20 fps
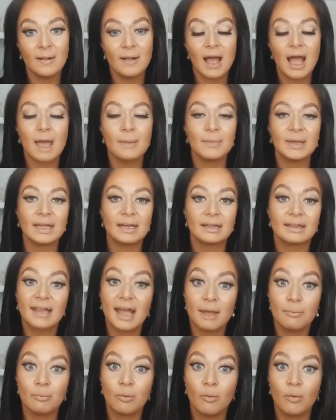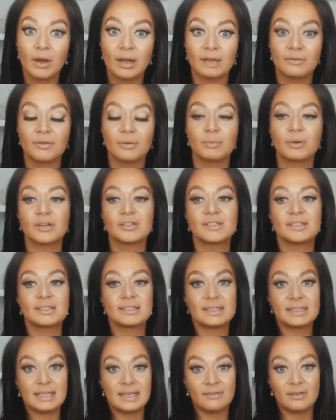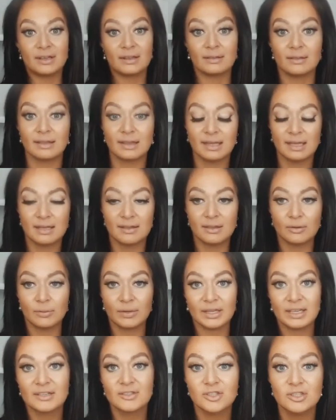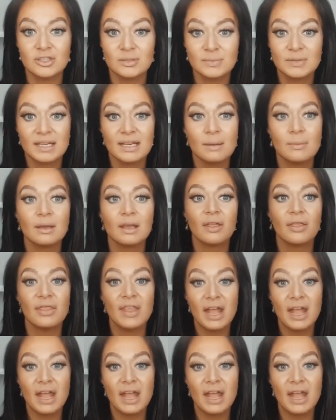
I mean, at that point, if the person's leaving the relationship dynamic,